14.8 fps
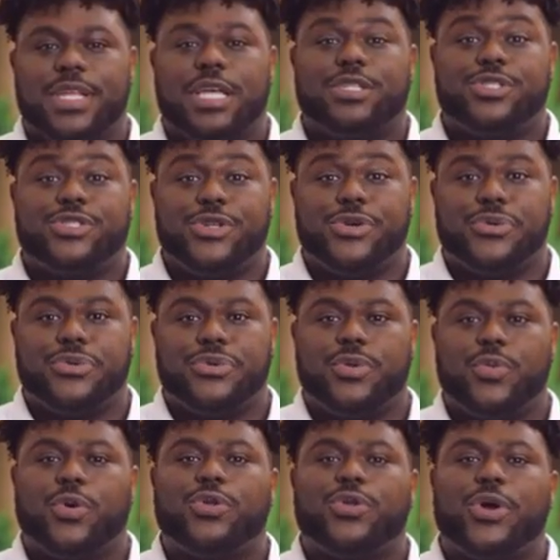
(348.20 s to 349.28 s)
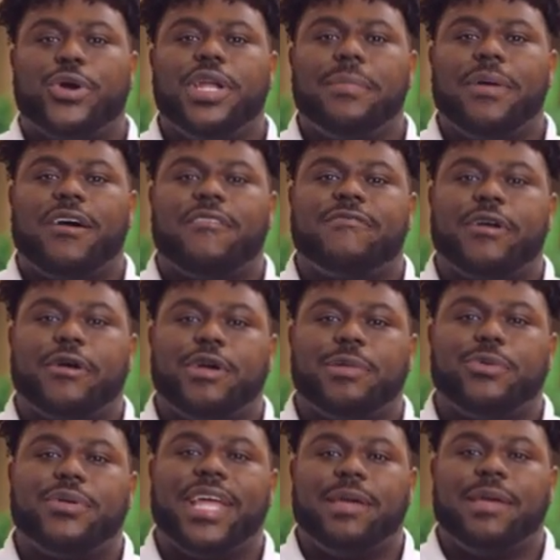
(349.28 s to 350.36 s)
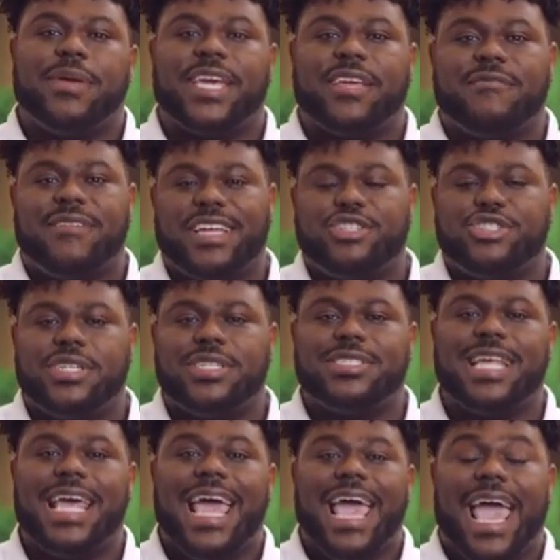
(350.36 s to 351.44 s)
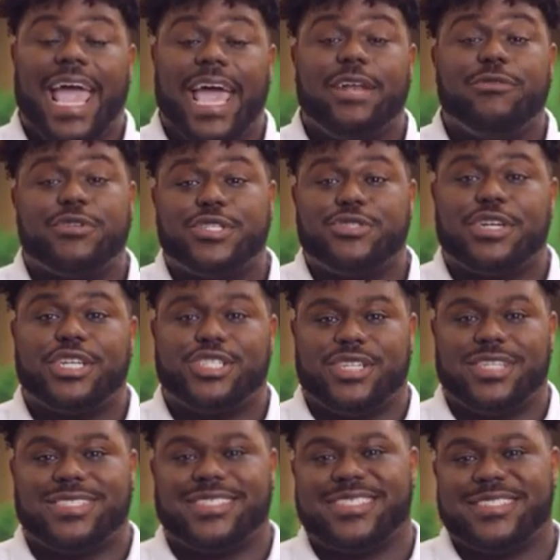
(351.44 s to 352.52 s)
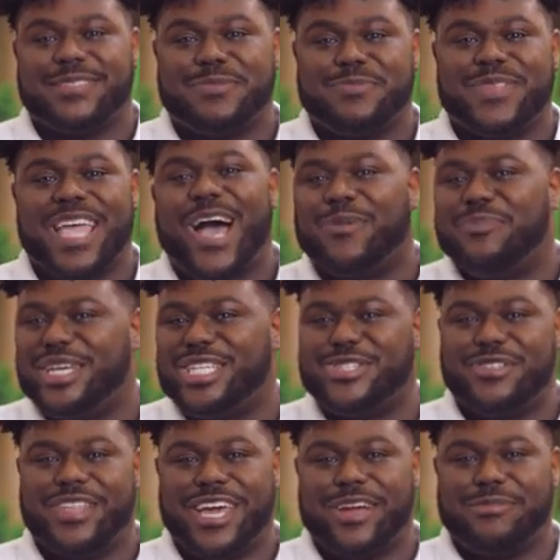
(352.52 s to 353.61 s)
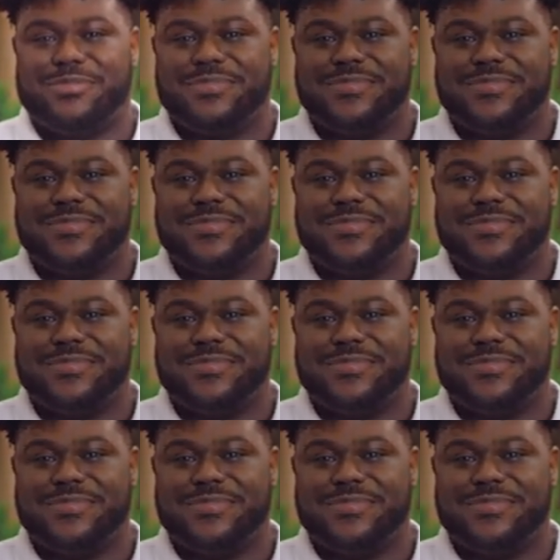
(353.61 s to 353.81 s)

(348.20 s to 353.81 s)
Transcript: Soon, we'll learn about variable naming conventions and restrictions. I'll meet you there.